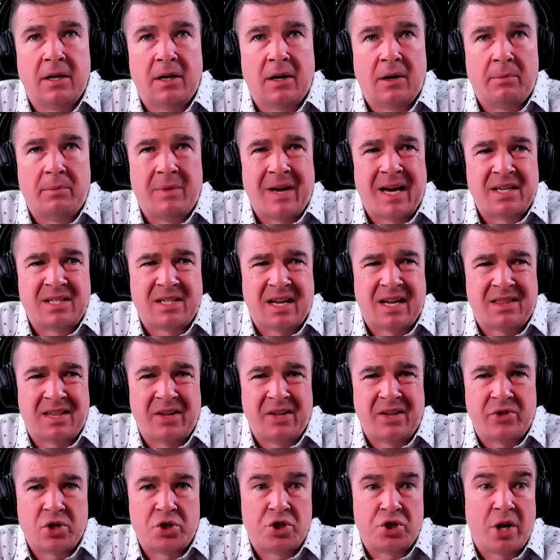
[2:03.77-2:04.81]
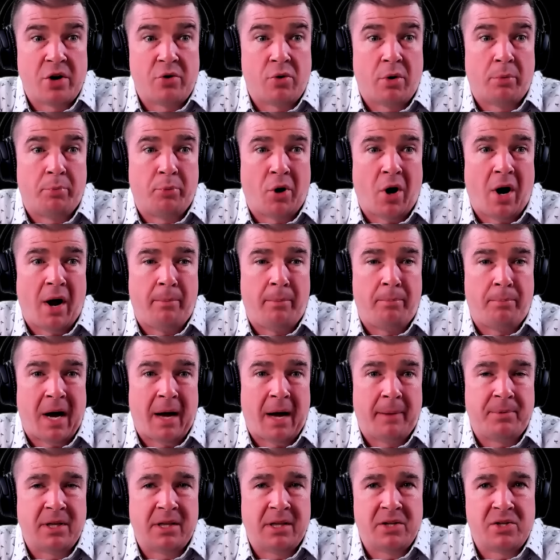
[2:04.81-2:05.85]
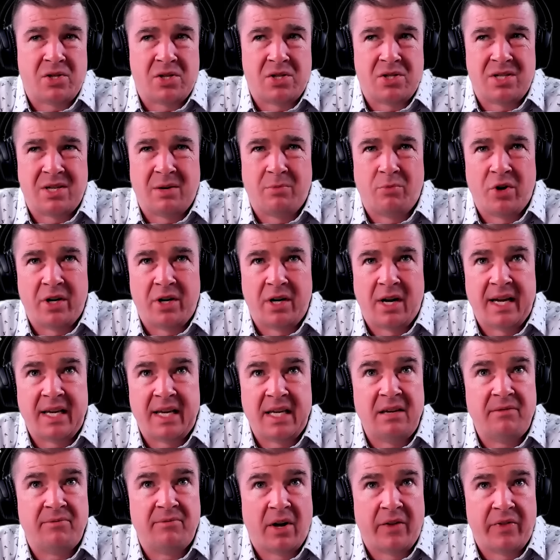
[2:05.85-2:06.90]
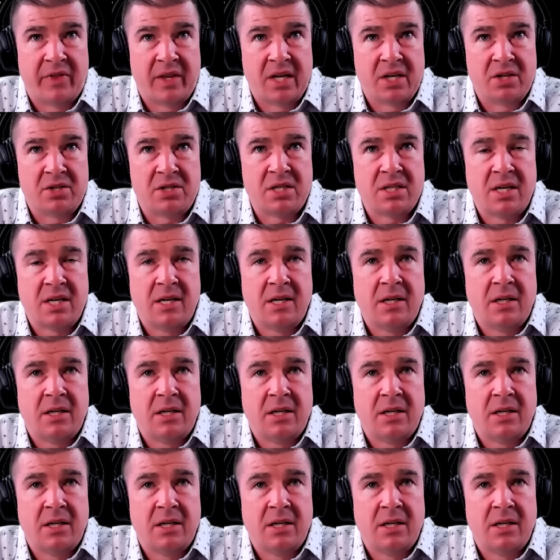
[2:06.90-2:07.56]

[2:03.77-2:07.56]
um, as I think the general populace is somewhat naive on this,